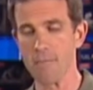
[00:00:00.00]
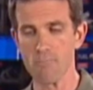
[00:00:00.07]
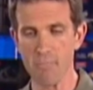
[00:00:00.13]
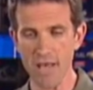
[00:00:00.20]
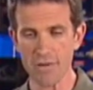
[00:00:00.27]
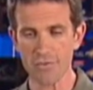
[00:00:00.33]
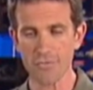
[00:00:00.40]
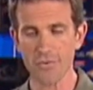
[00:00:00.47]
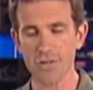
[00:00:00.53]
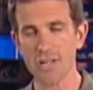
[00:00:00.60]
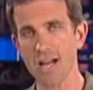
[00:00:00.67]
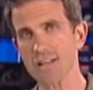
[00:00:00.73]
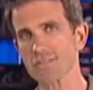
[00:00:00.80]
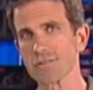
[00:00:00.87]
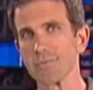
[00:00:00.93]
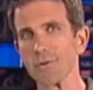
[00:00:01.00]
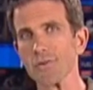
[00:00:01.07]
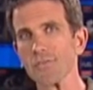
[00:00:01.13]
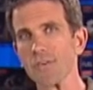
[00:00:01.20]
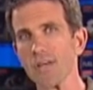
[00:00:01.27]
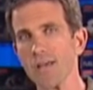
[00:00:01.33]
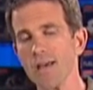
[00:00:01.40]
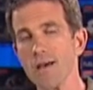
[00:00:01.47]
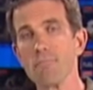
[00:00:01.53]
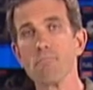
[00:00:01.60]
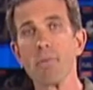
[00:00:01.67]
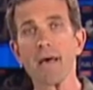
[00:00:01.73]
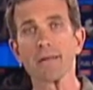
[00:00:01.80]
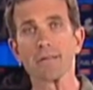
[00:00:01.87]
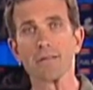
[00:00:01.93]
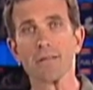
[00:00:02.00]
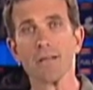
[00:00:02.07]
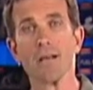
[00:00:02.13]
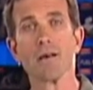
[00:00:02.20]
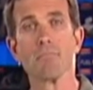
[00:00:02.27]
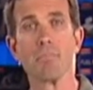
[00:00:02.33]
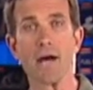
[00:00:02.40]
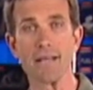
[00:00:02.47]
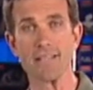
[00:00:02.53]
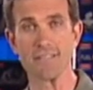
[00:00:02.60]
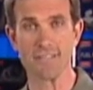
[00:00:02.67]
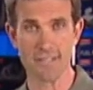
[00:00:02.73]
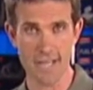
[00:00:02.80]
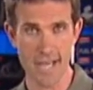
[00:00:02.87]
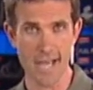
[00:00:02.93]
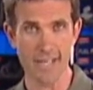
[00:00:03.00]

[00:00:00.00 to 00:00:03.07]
better for customers, better by design.